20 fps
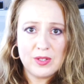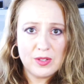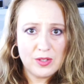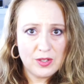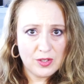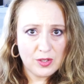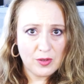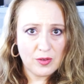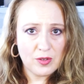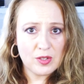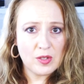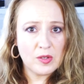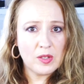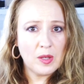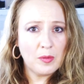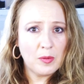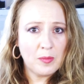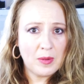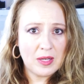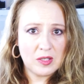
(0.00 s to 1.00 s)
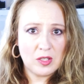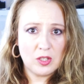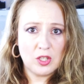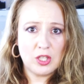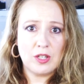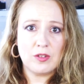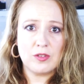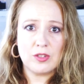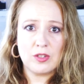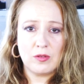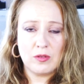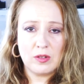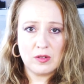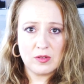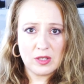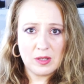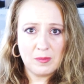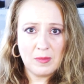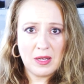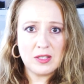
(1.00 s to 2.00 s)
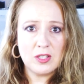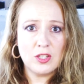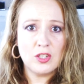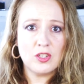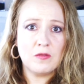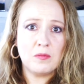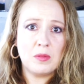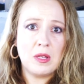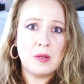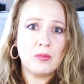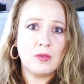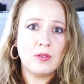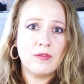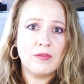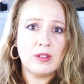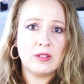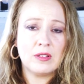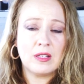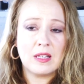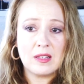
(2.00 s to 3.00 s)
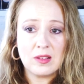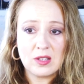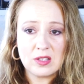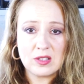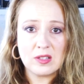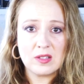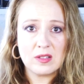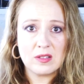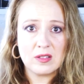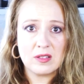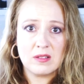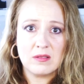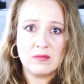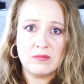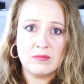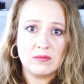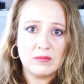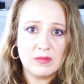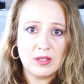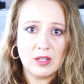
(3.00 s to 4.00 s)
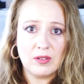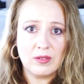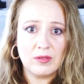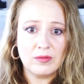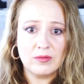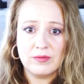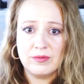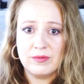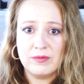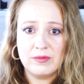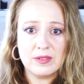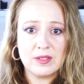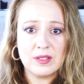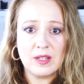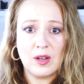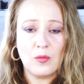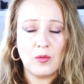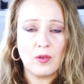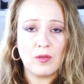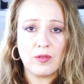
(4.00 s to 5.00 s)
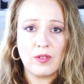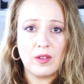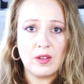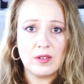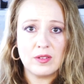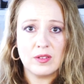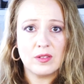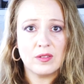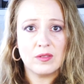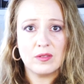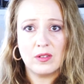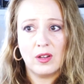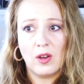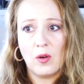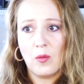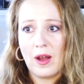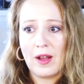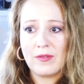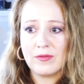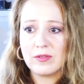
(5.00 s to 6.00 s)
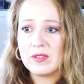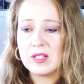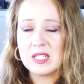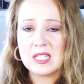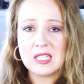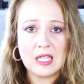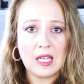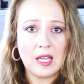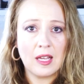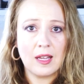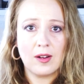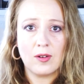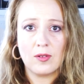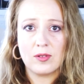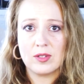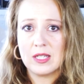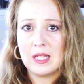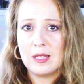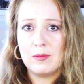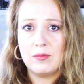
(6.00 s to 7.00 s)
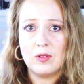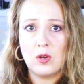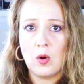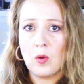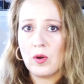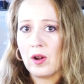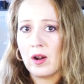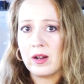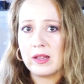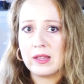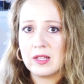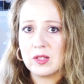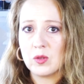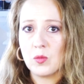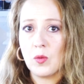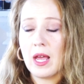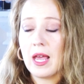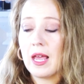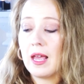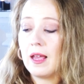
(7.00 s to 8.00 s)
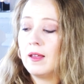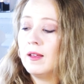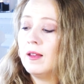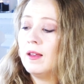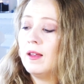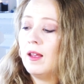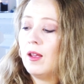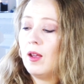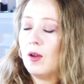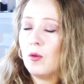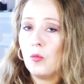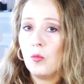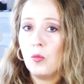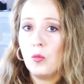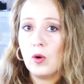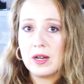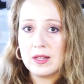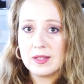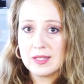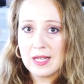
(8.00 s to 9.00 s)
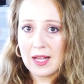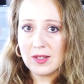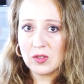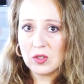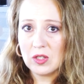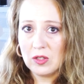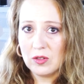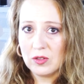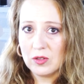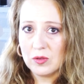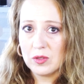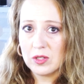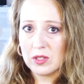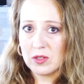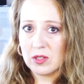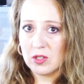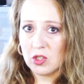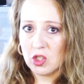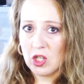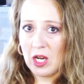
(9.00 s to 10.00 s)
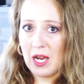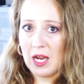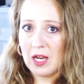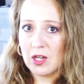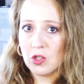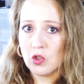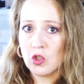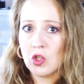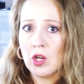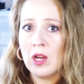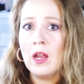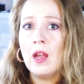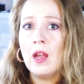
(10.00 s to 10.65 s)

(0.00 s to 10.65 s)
So there's a double message here. So there's the message of people feeling like this is, you know, it's not worth it to go after this thing or to keep going on in this way. What it's asking you to do is to change.